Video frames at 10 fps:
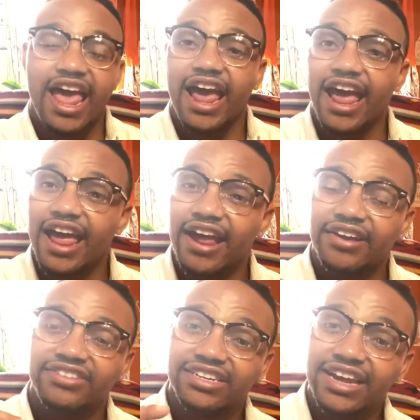
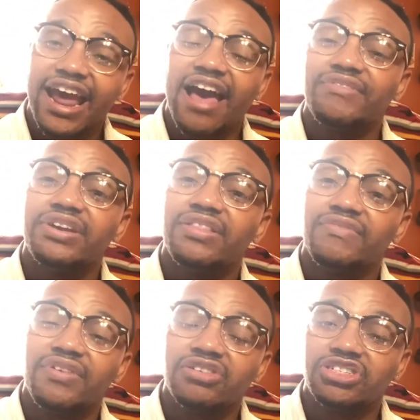And today I have another
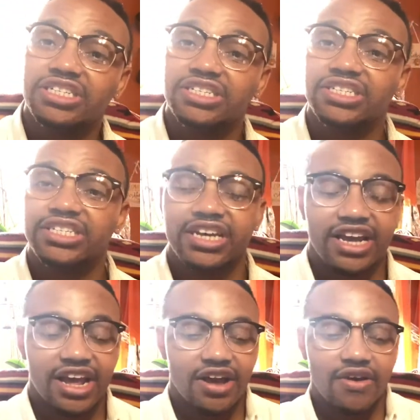verses
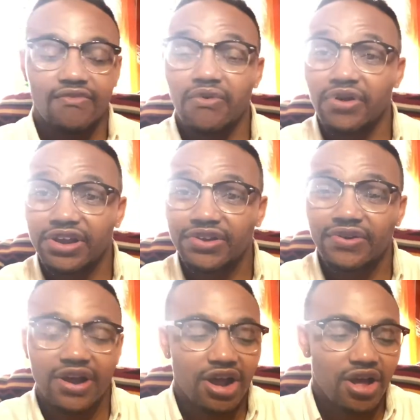for you.
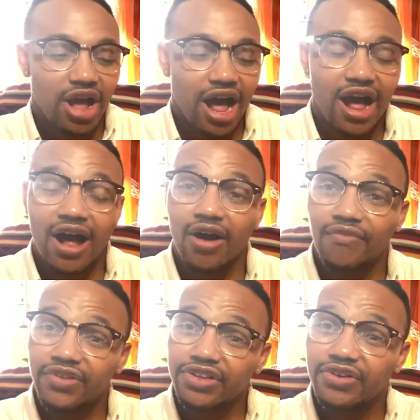
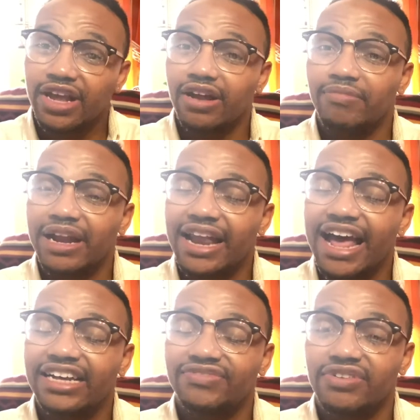Hopefully you caught my
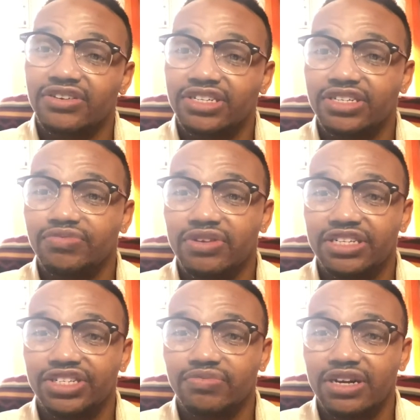last verses,
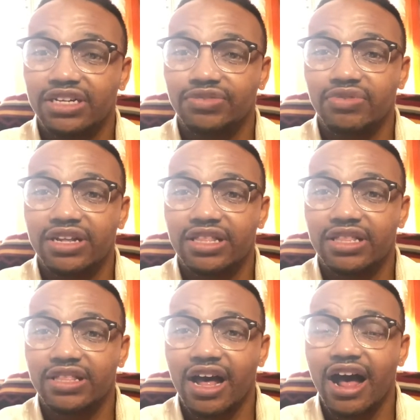which was with
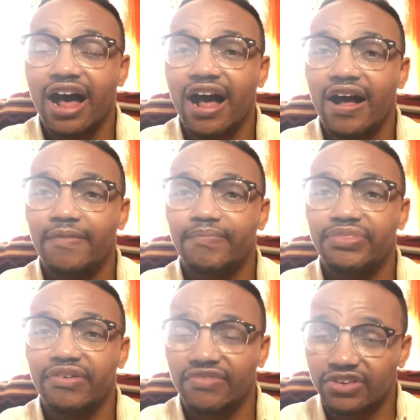
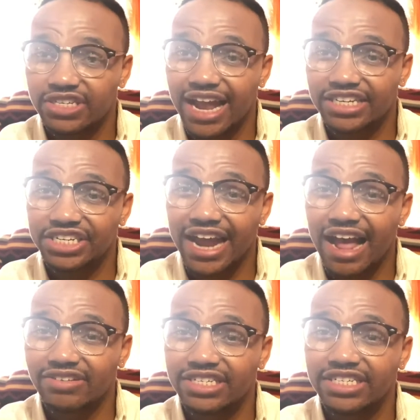the Versace
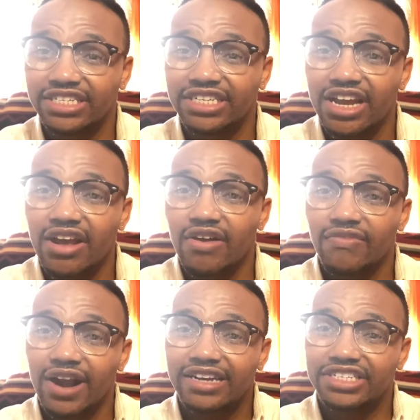houses,
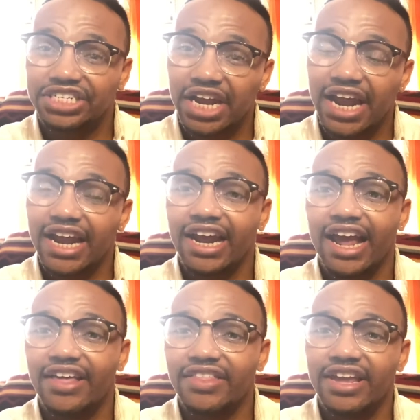Franche,
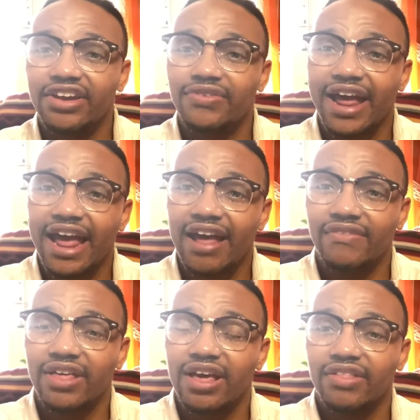and then you
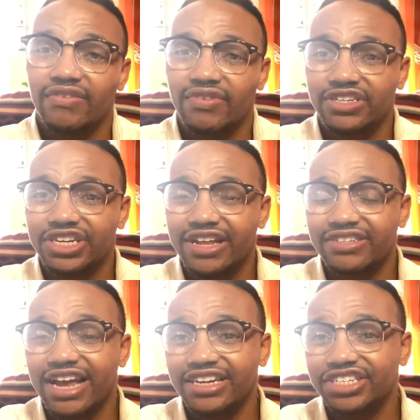have the
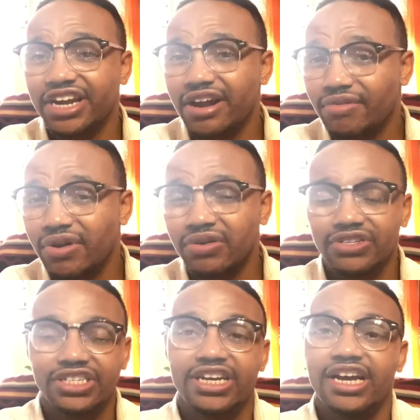Versace
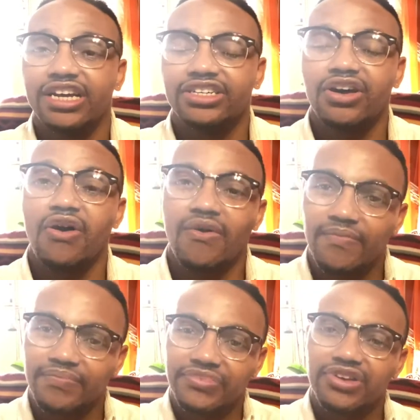Eros. So
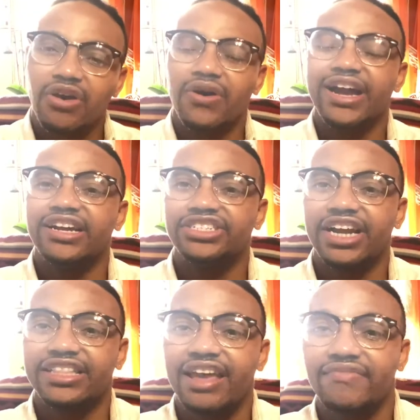go ahead and
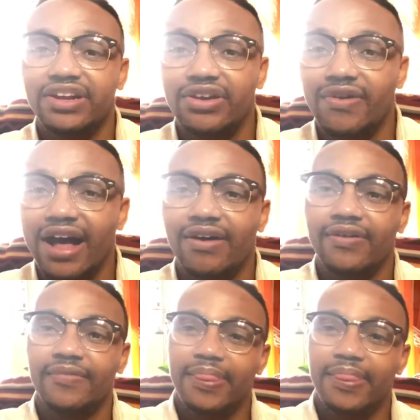check that video out.